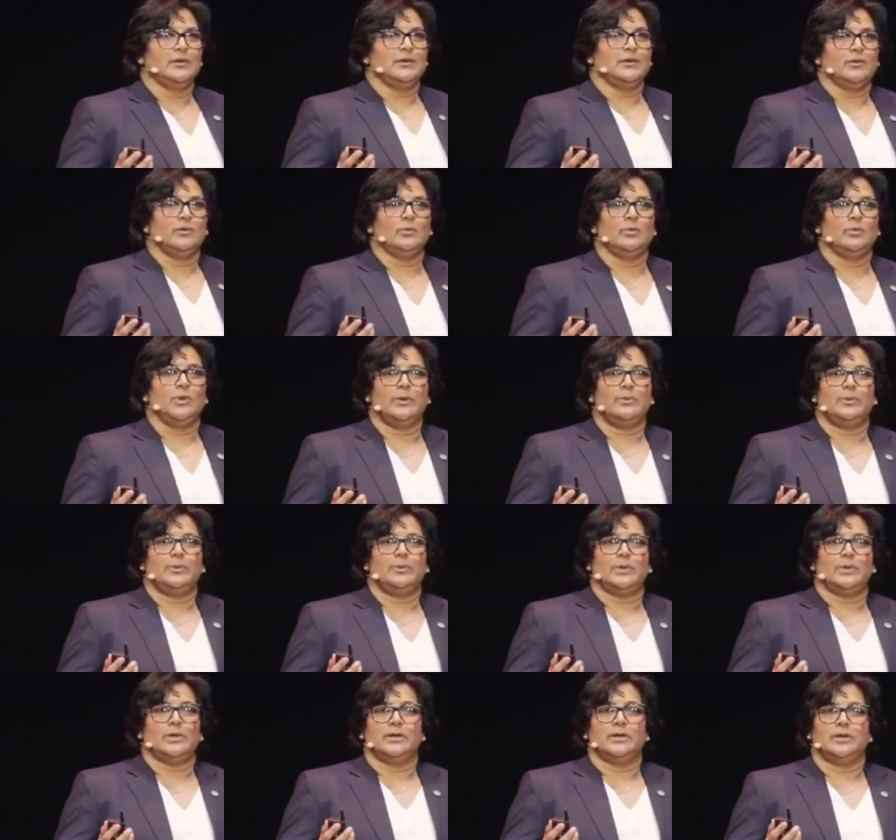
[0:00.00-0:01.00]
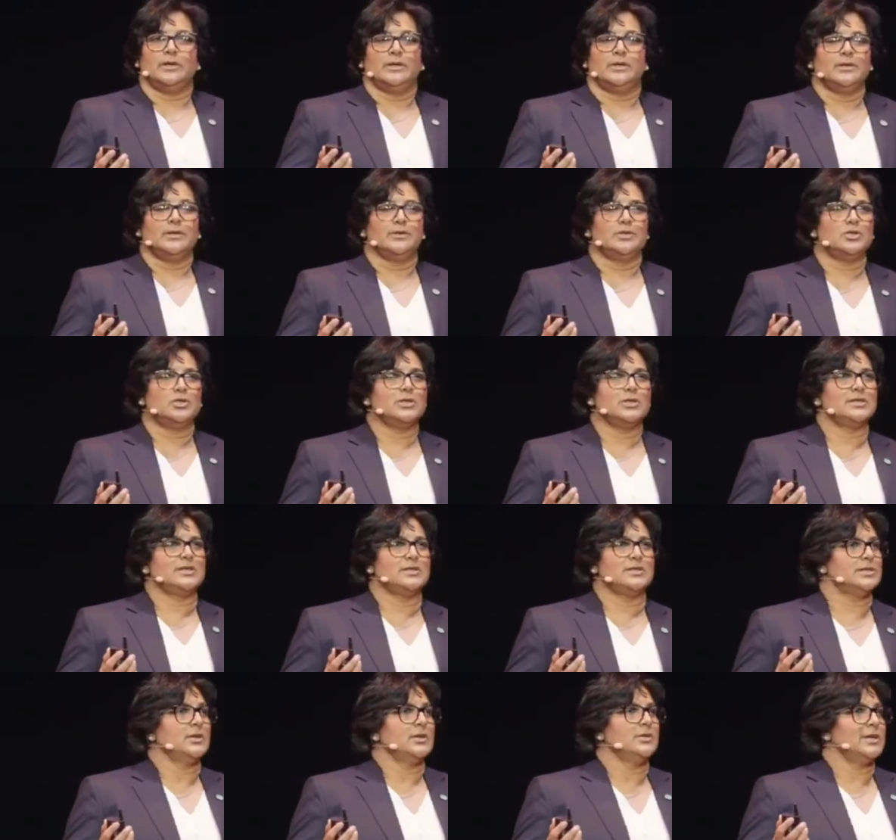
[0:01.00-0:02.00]
We were just so
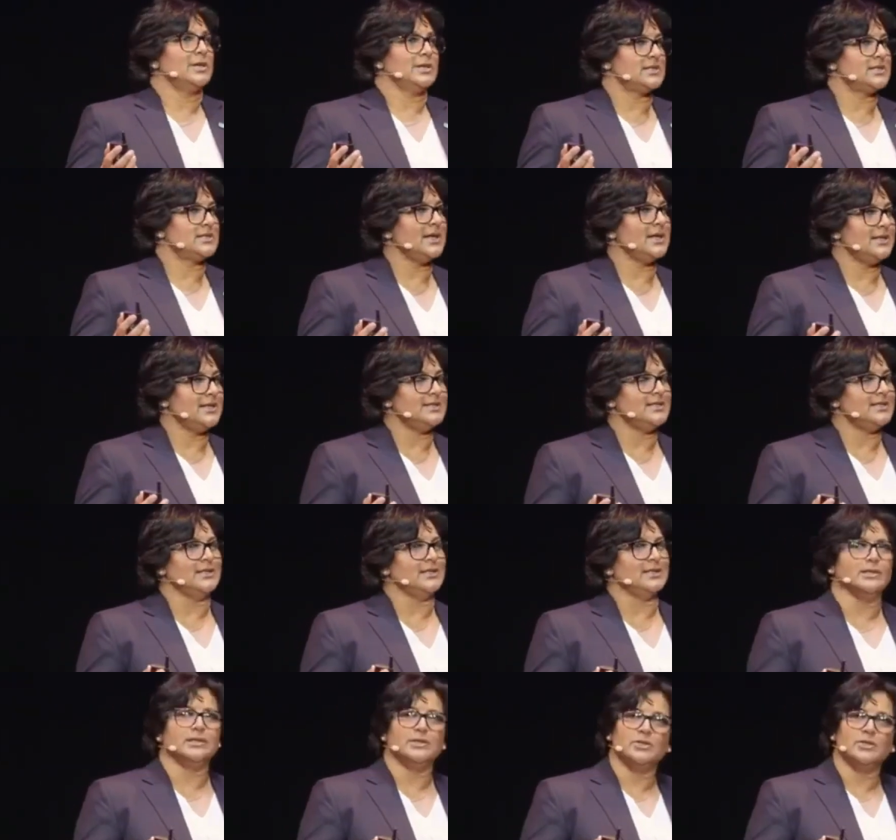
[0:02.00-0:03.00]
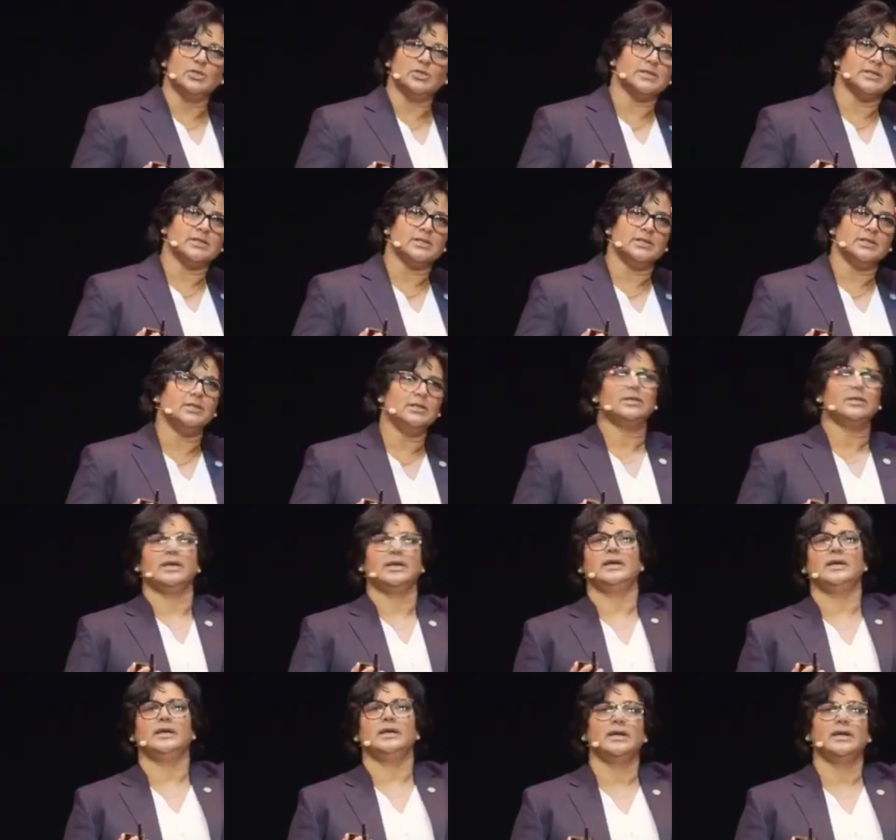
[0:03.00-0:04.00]
excited and just looking
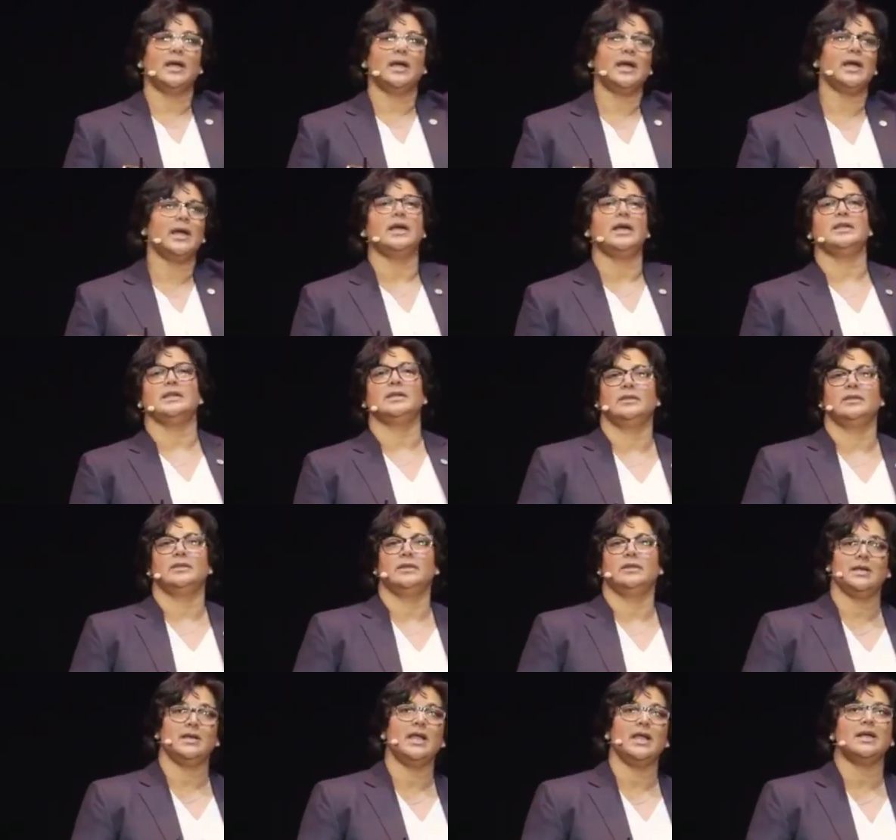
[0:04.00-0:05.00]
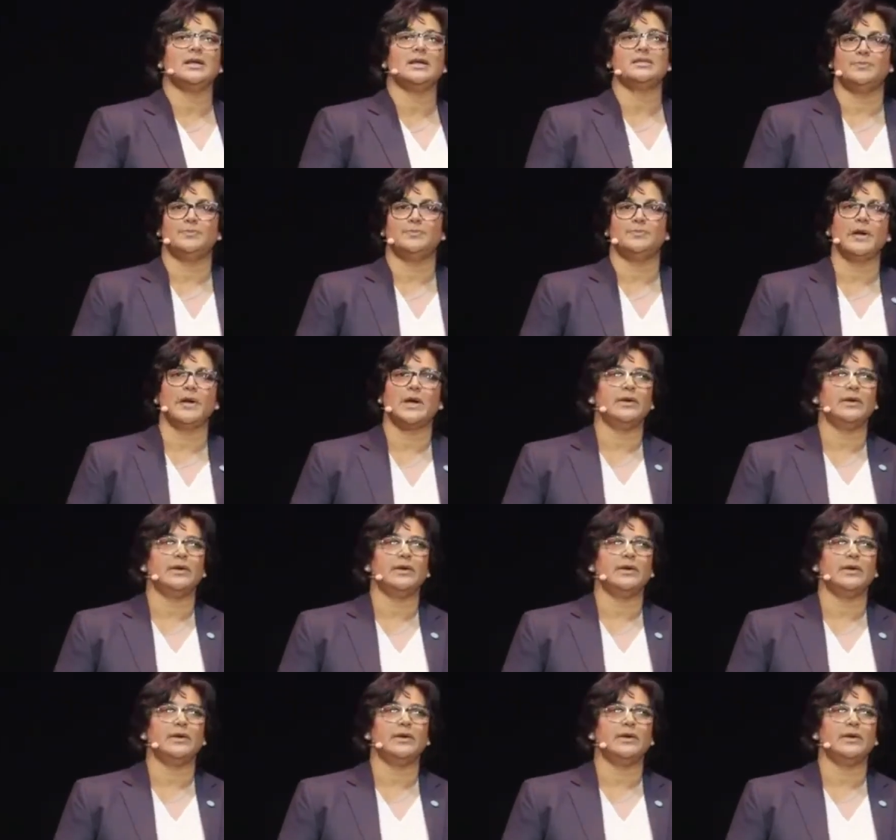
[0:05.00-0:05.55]
ahead at the next barrier